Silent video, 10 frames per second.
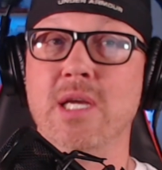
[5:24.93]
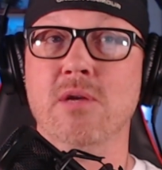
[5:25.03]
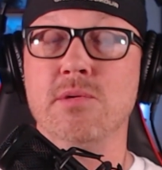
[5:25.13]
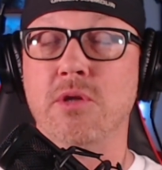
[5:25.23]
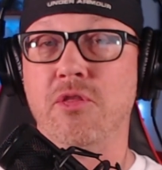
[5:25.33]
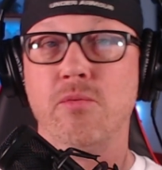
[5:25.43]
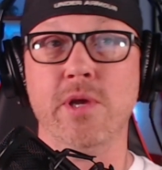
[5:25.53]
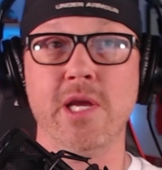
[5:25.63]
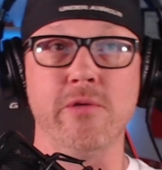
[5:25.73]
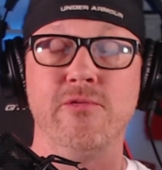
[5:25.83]
There was a
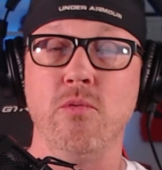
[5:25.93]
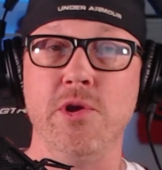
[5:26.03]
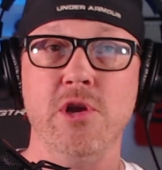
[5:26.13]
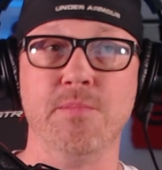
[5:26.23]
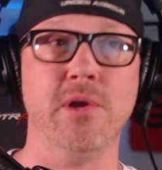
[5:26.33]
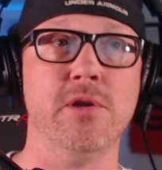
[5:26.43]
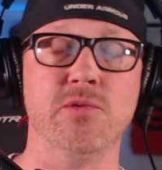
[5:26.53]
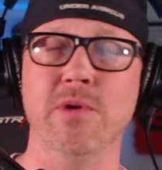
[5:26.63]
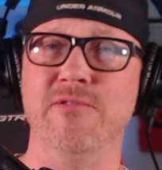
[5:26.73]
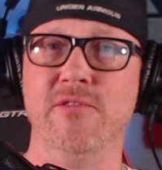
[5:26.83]
three or four year period,
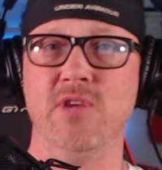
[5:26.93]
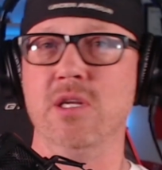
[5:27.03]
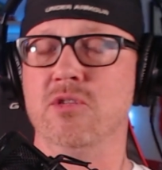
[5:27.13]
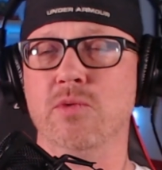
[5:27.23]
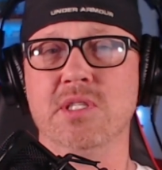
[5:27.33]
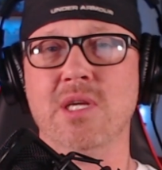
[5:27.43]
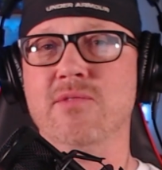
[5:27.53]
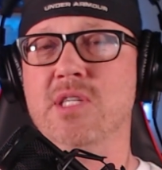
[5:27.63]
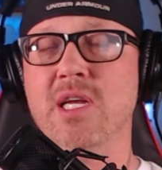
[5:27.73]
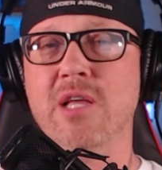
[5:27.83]
2015 to
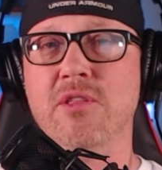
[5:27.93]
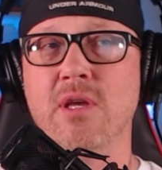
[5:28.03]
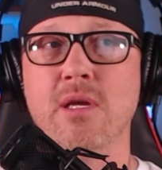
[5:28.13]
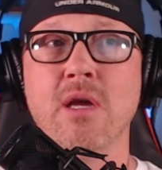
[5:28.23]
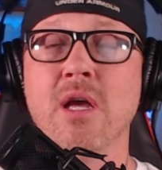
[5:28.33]
2017, I think,